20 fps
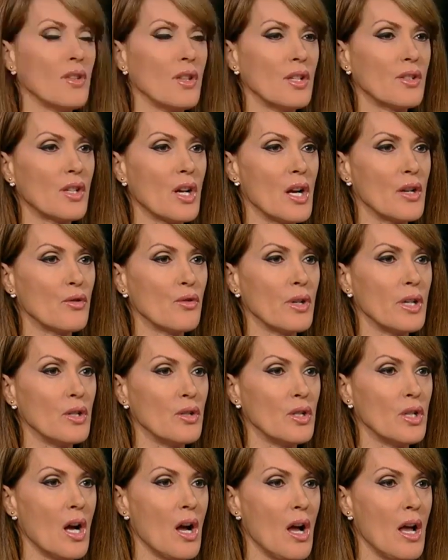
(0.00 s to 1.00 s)
in this country
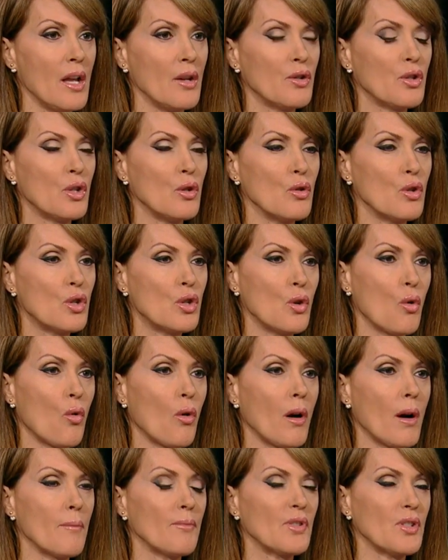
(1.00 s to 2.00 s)
done to
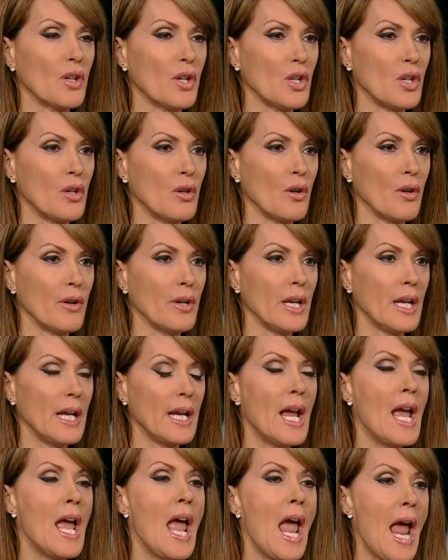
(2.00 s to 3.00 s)
shore up security